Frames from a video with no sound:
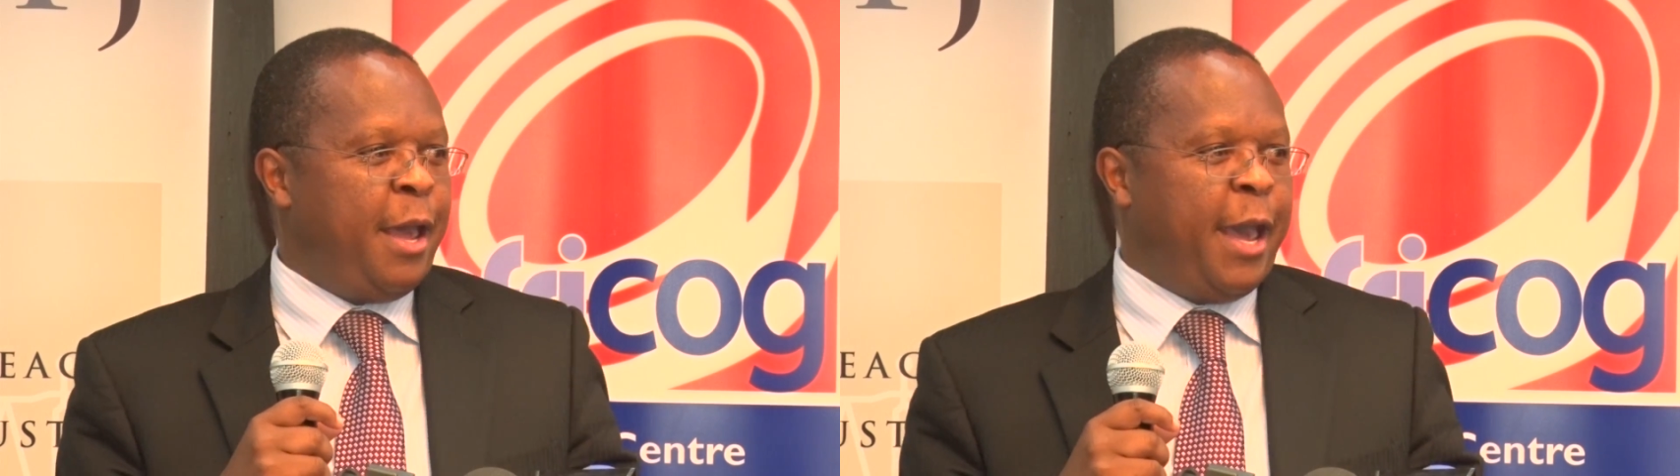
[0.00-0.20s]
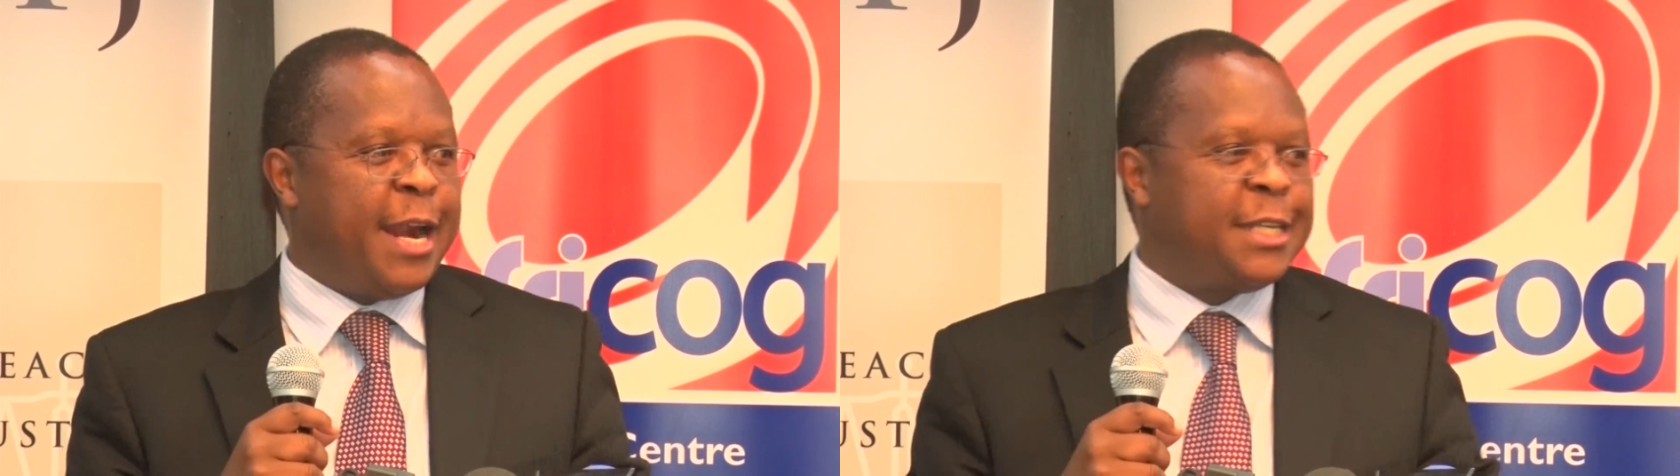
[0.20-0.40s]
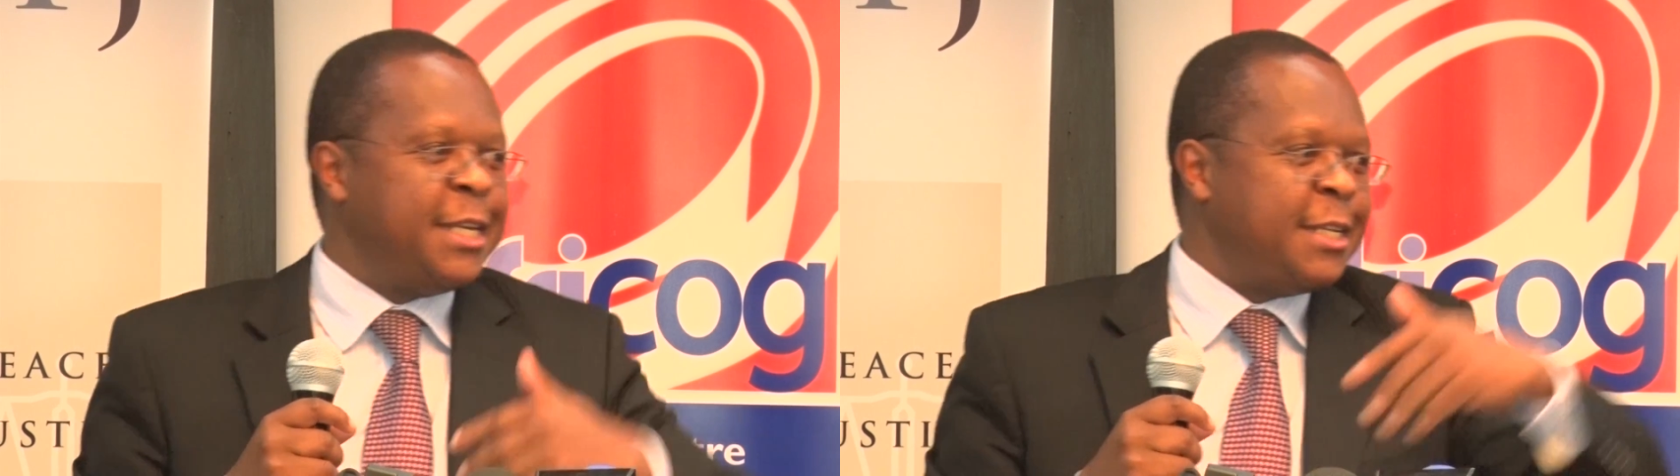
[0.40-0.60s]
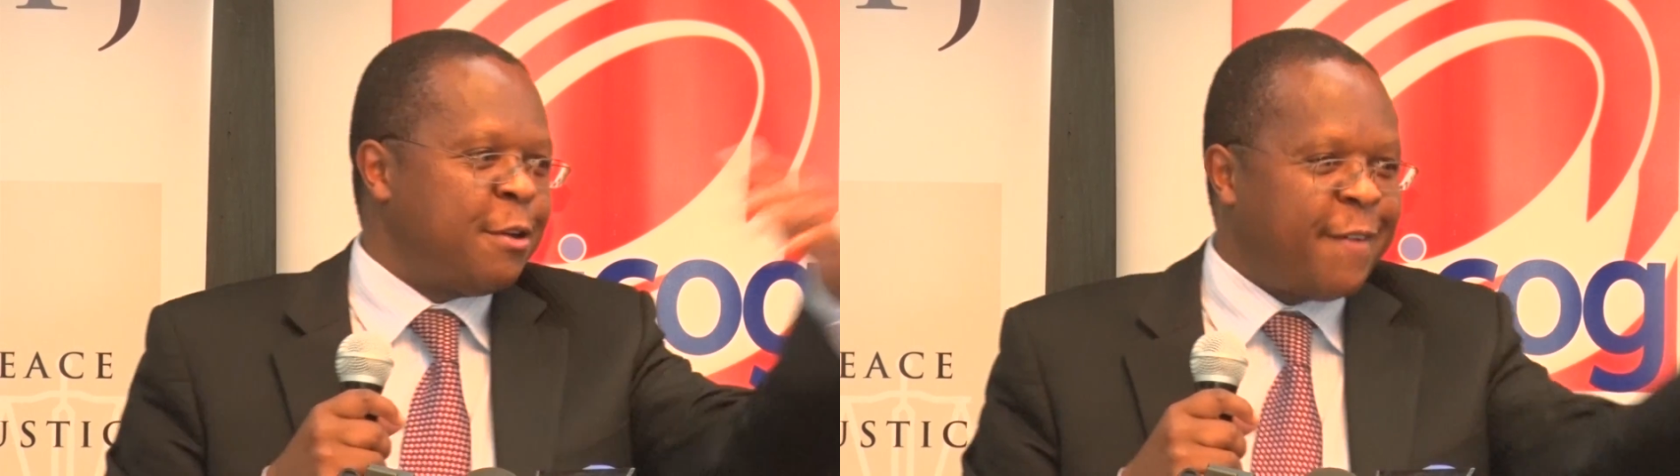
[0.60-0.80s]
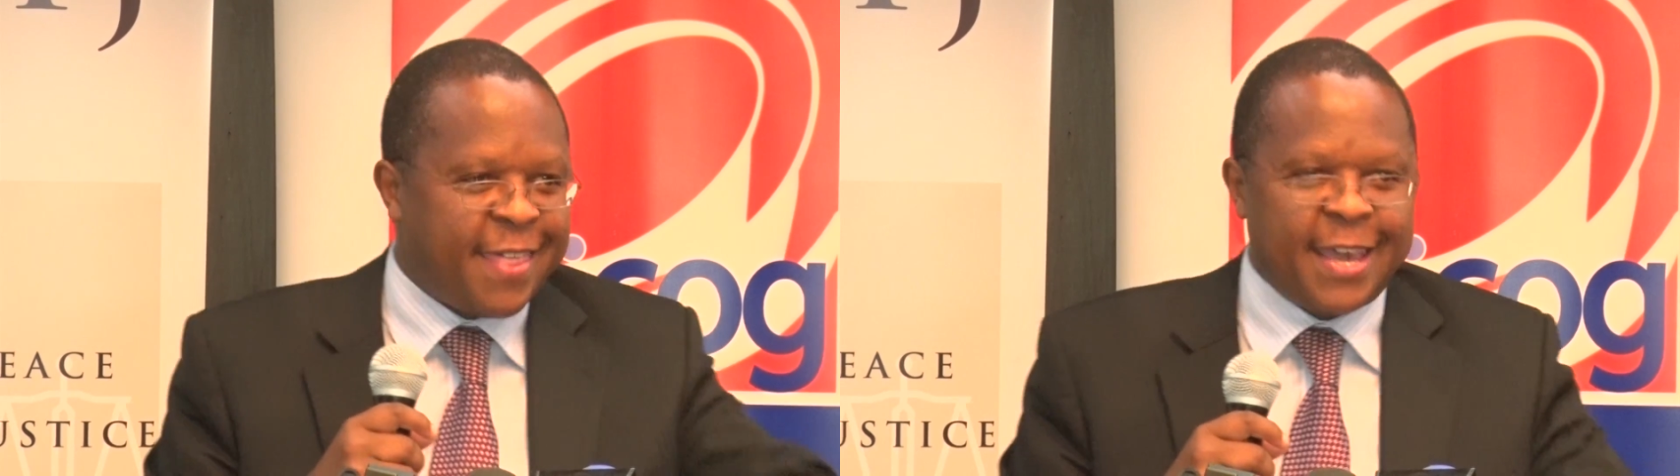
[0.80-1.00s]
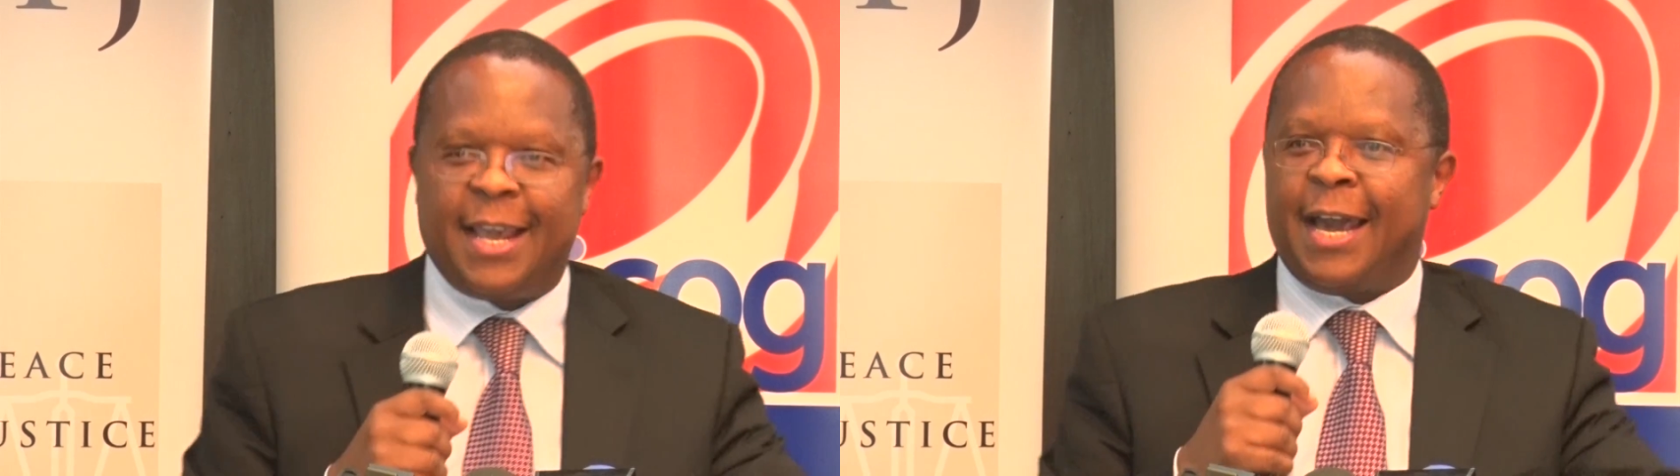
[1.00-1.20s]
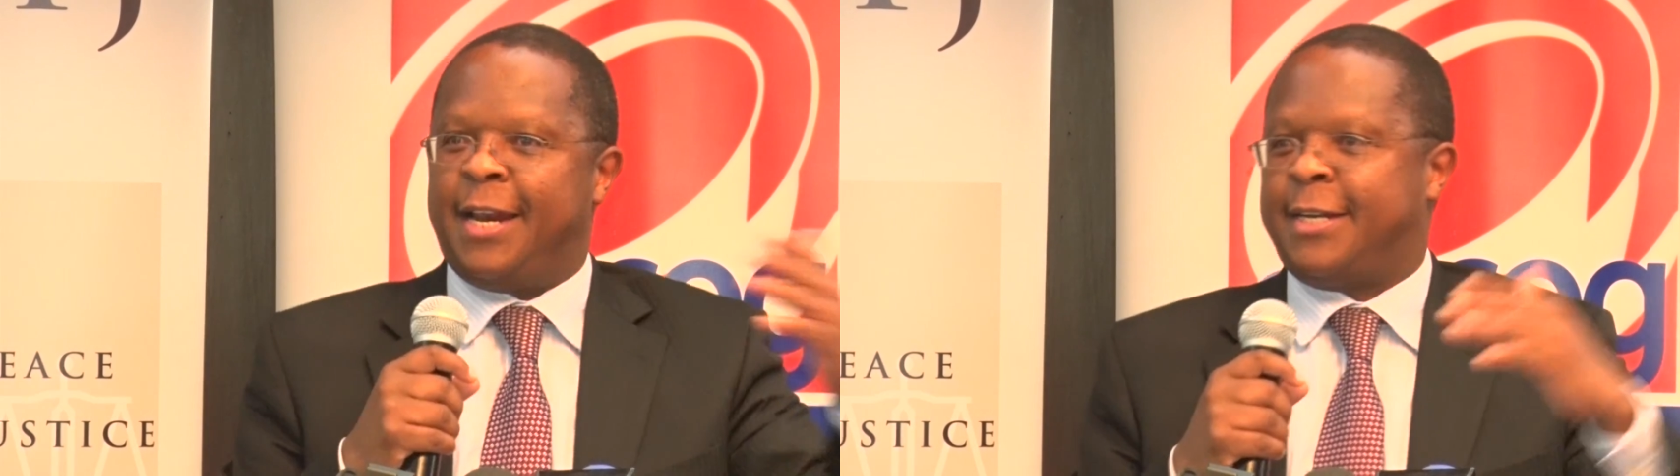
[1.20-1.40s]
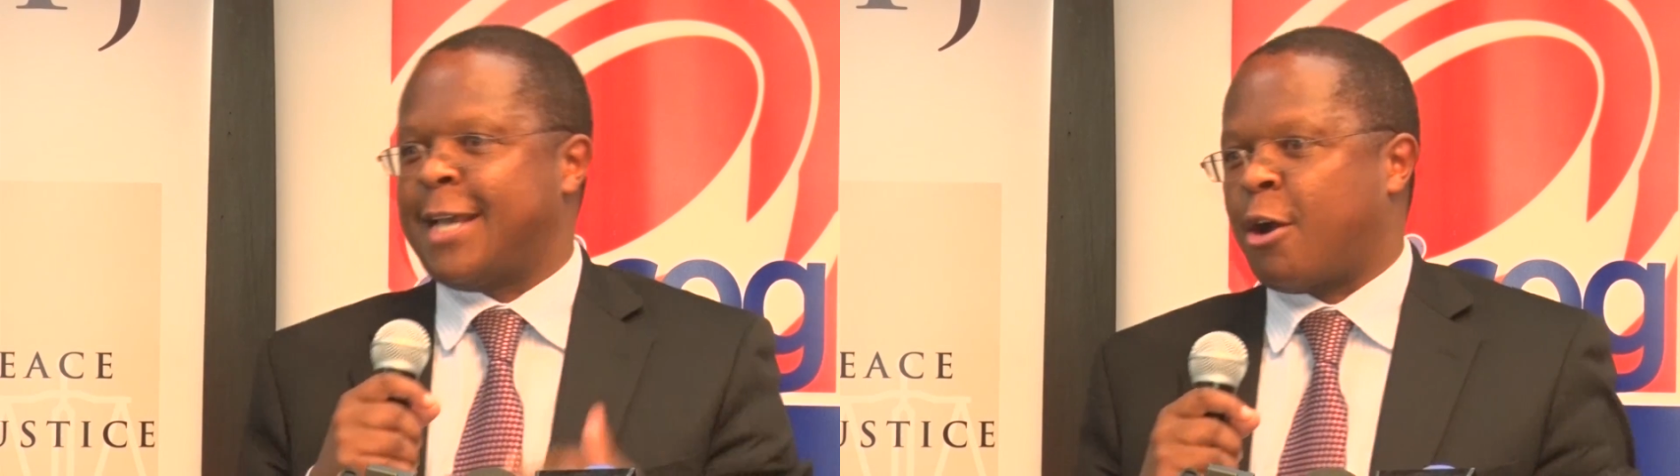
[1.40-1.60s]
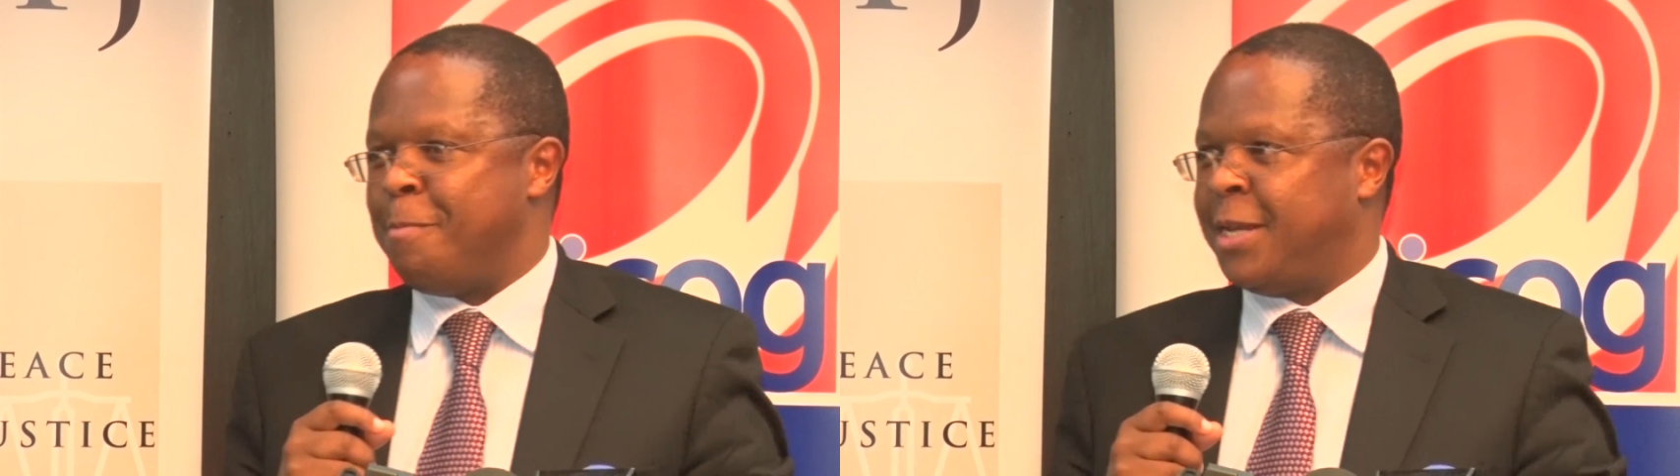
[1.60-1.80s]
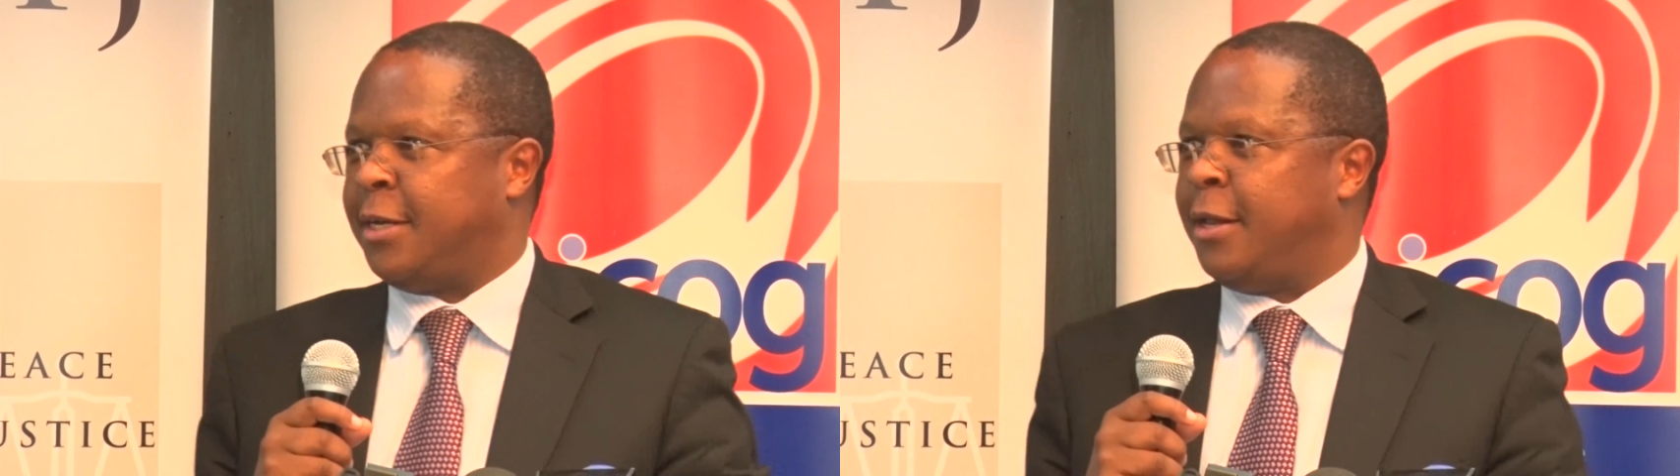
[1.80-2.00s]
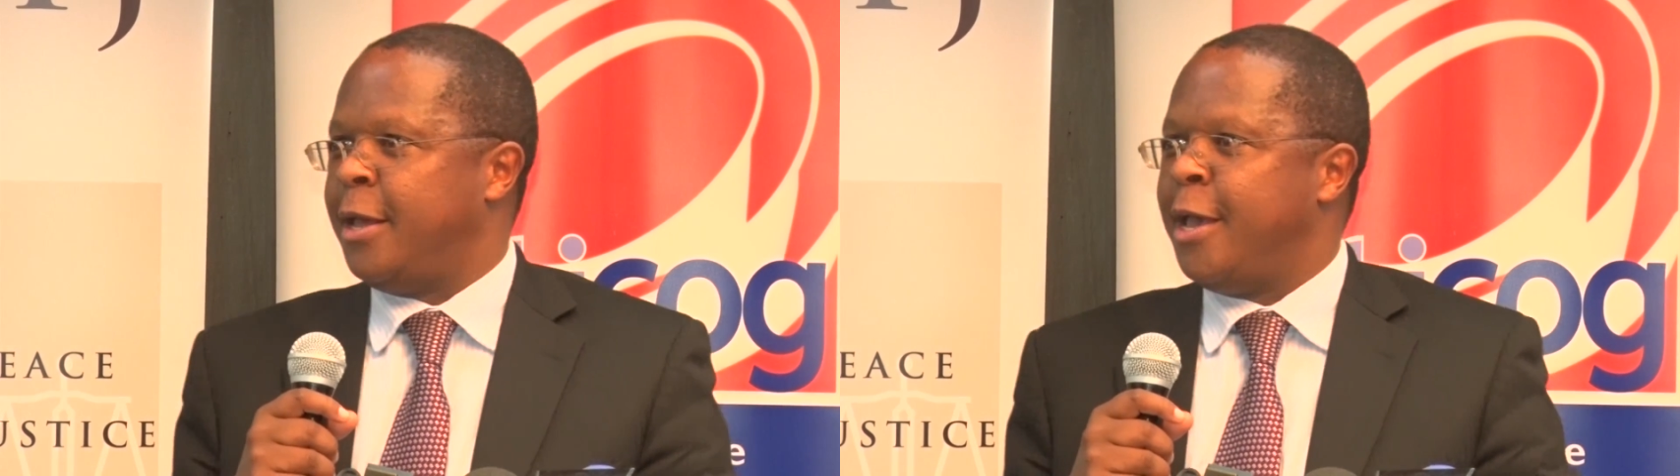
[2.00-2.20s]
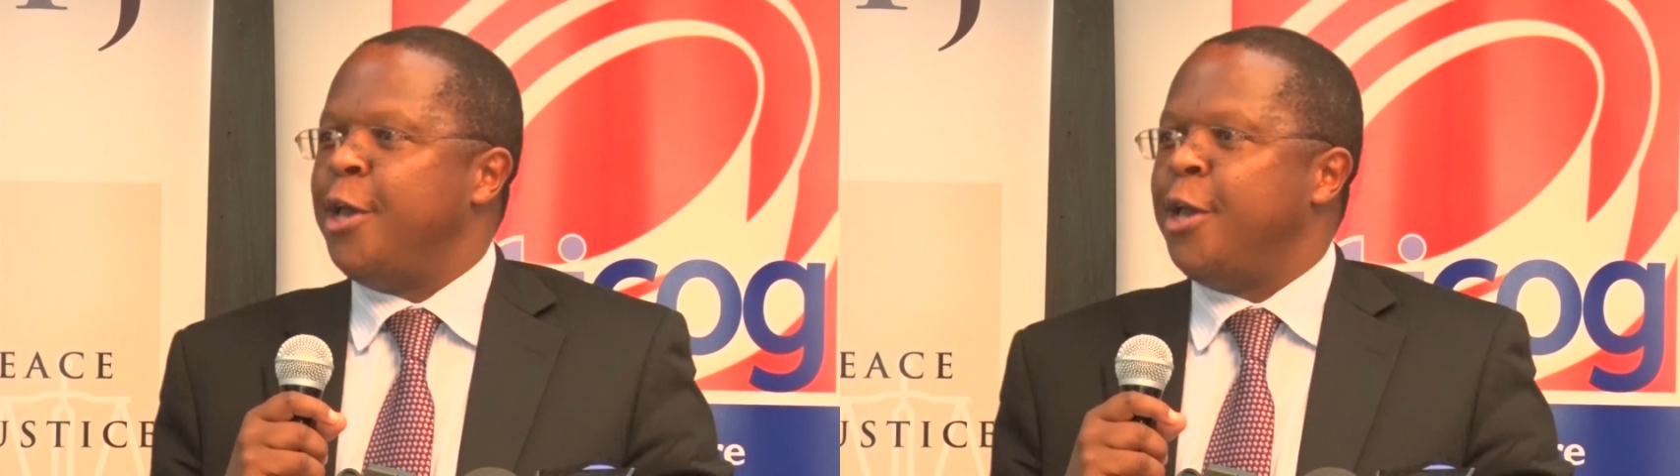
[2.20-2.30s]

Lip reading: and a series of other illegalities are committed,